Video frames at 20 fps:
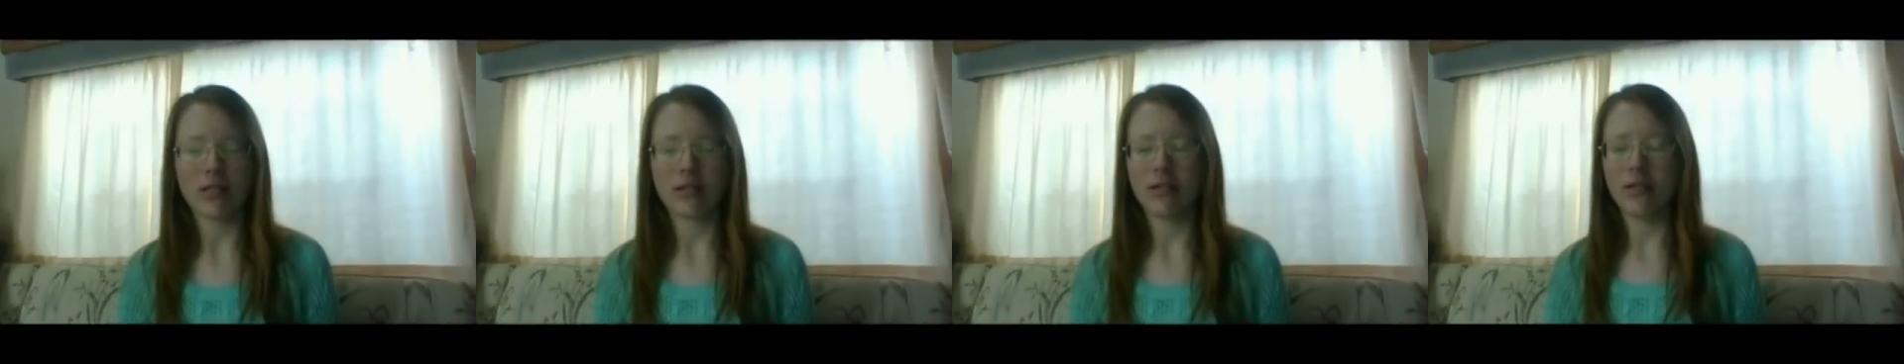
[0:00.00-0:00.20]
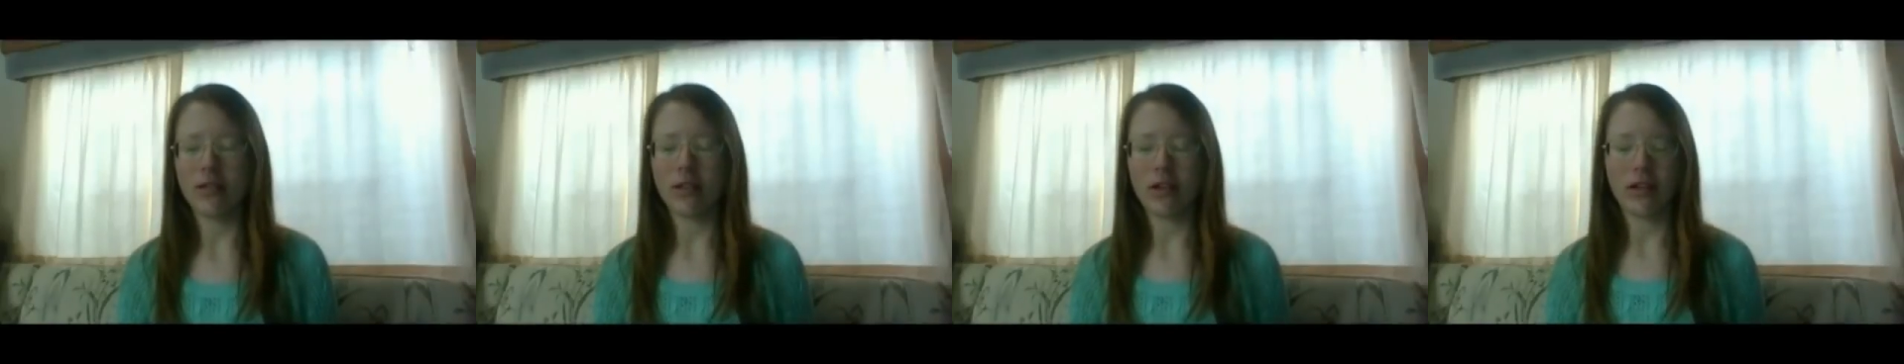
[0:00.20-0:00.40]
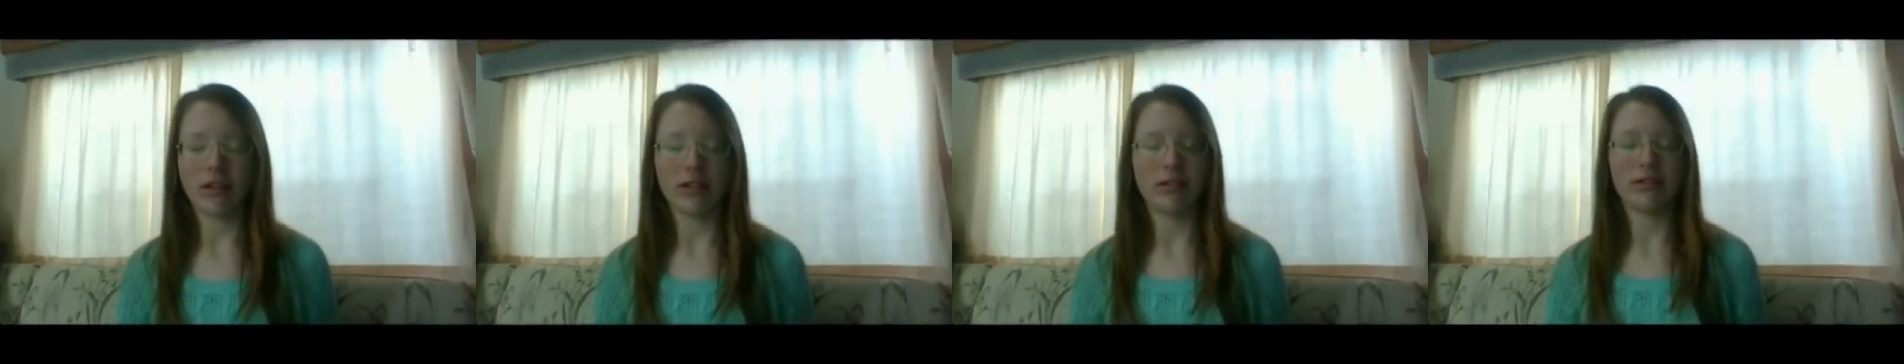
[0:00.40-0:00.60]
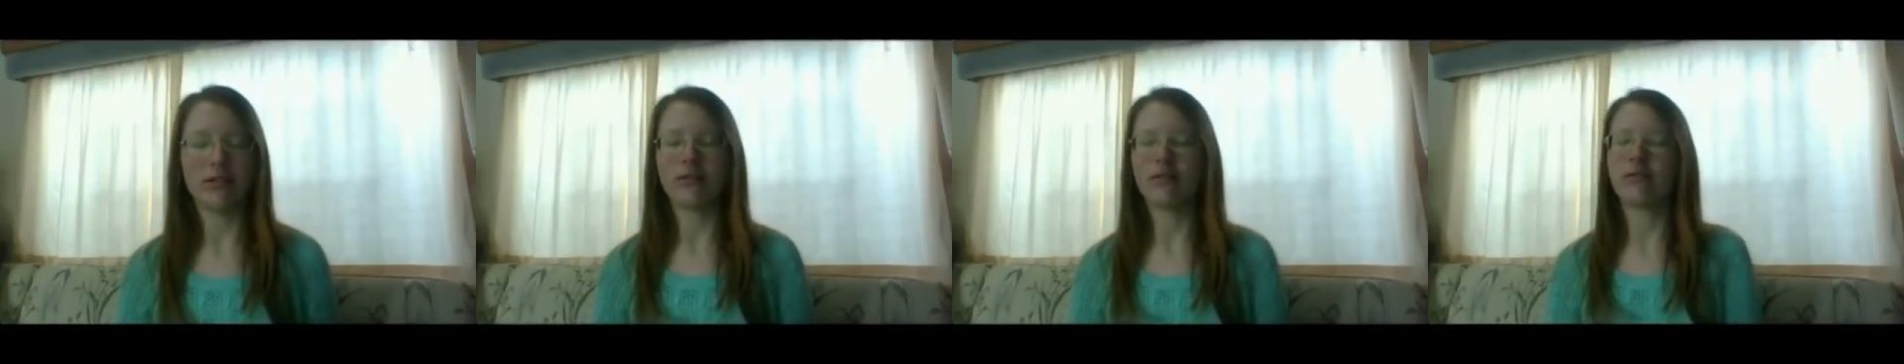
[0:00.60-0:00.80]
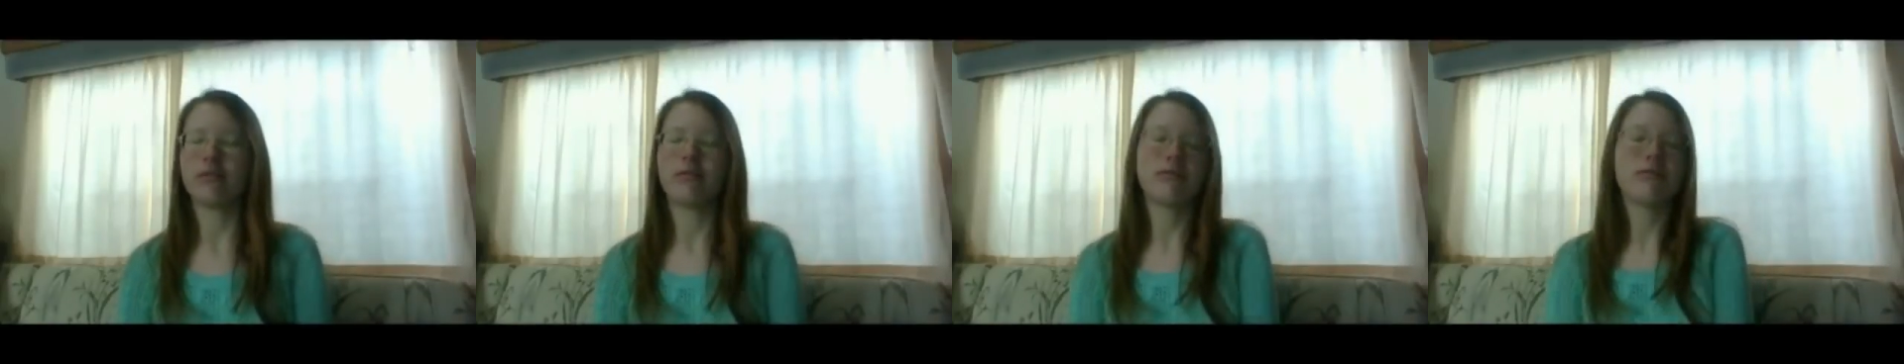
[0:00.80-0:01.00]
not
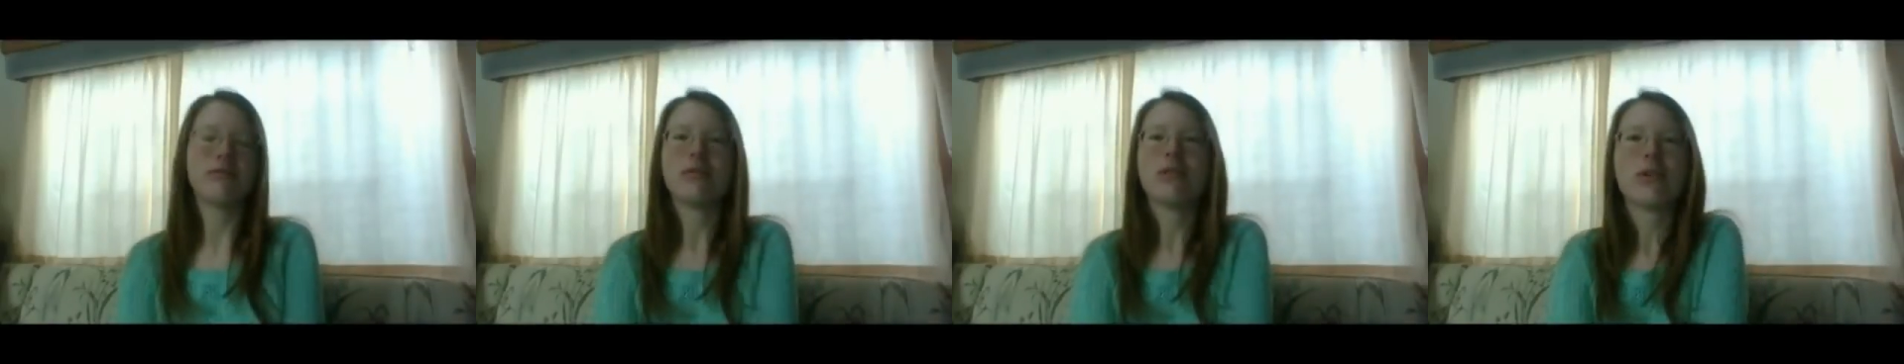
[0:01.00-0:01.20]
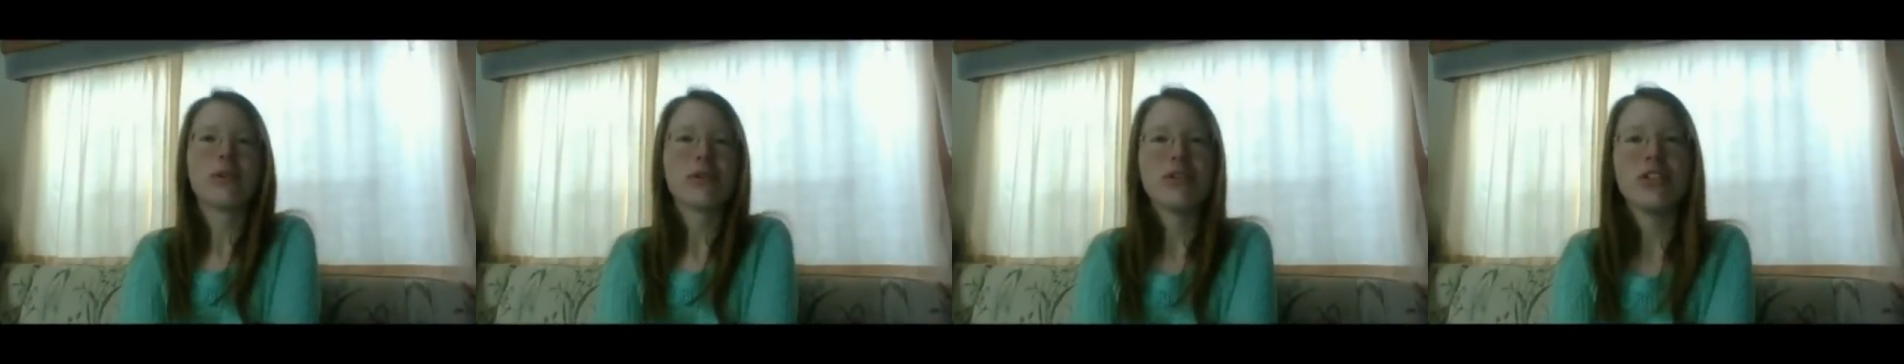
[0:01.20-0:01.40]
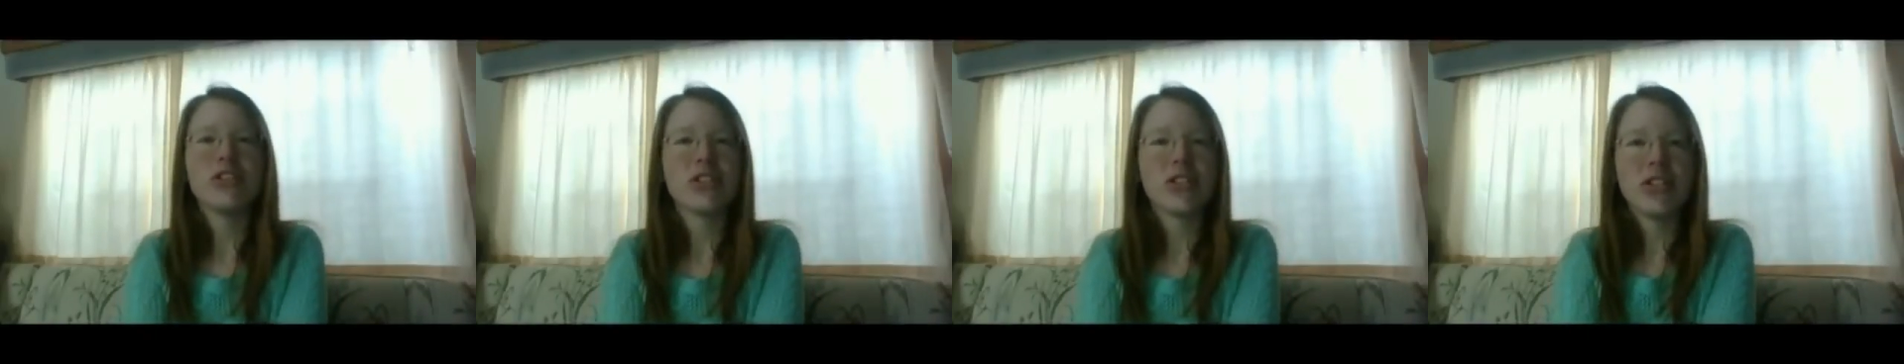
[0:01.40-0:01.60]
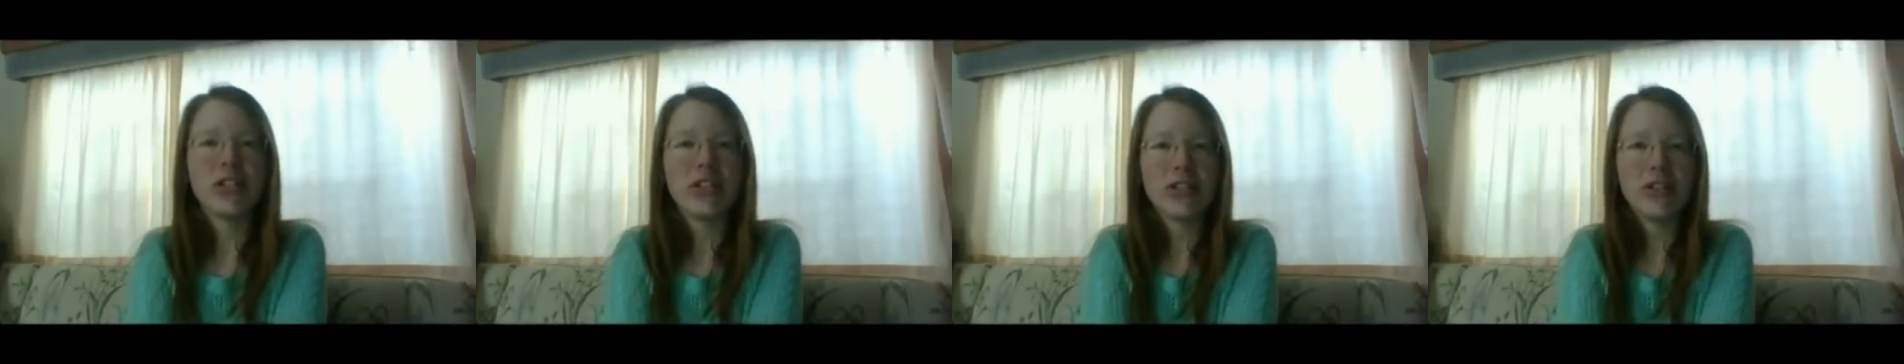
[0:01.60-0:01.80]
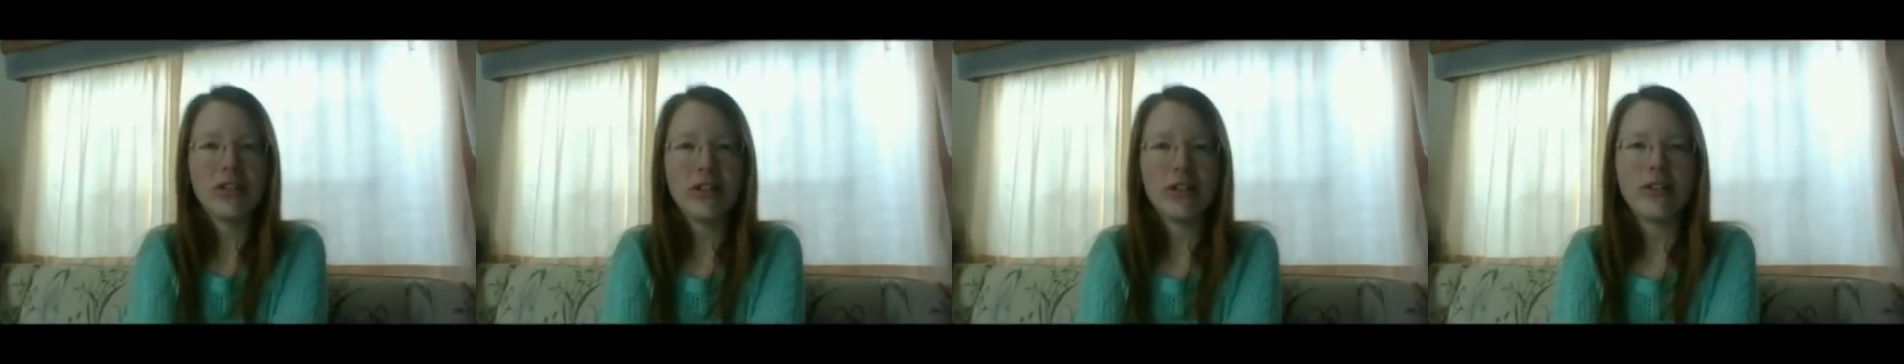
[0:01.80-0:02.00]
original
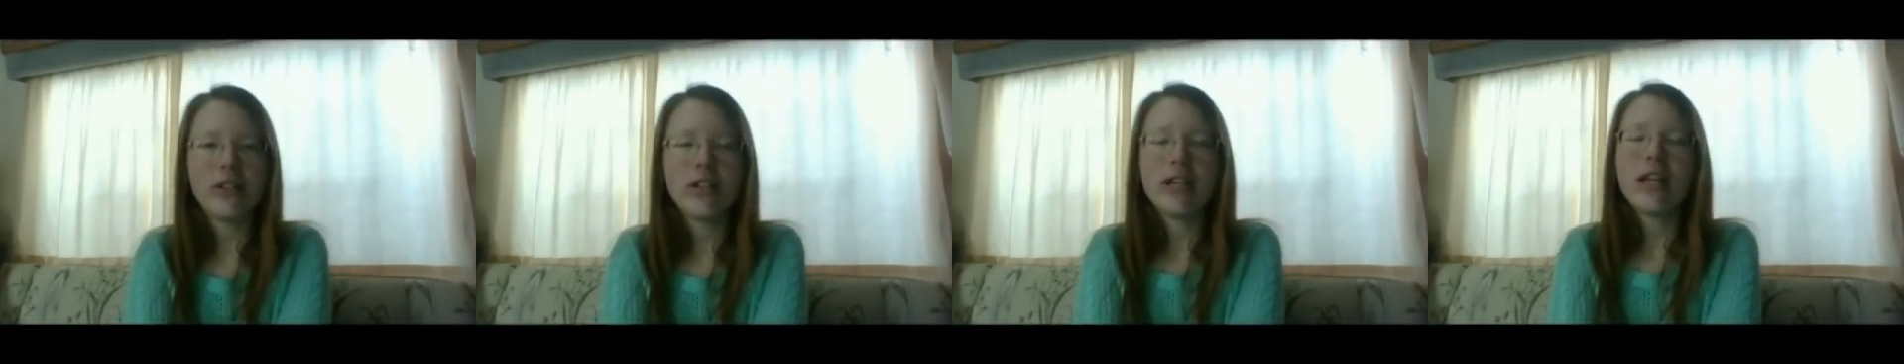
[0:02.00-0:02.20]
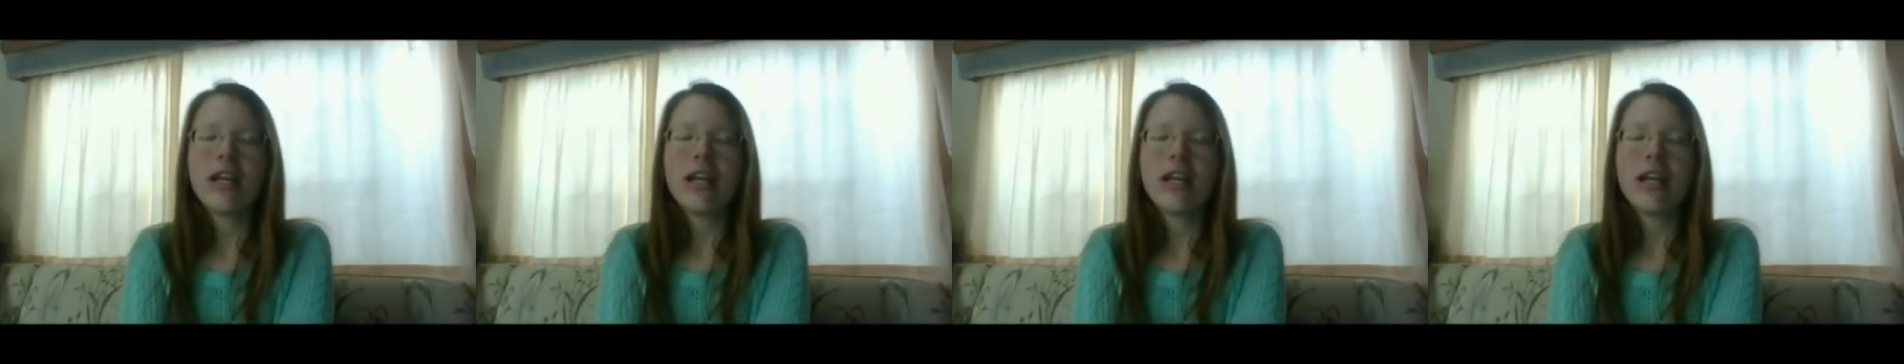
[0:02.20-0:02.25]
at all.